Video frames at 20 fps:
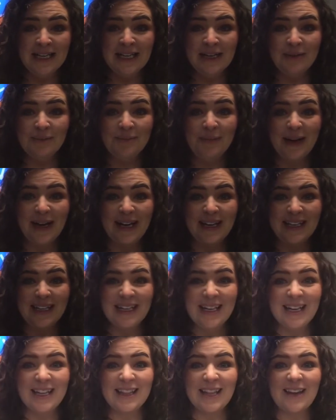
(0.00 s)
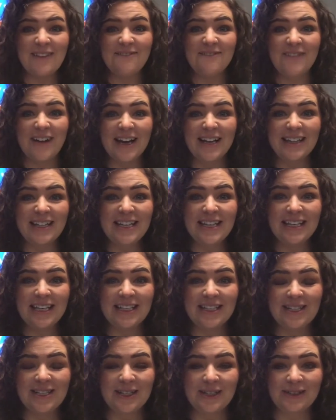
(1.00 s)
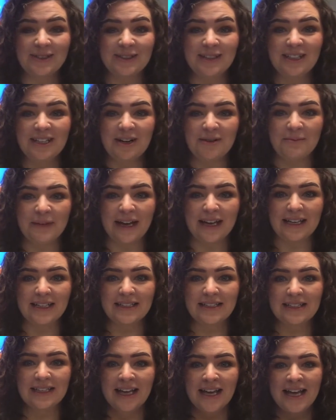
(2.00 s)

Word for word: But they finally get to Emmaus.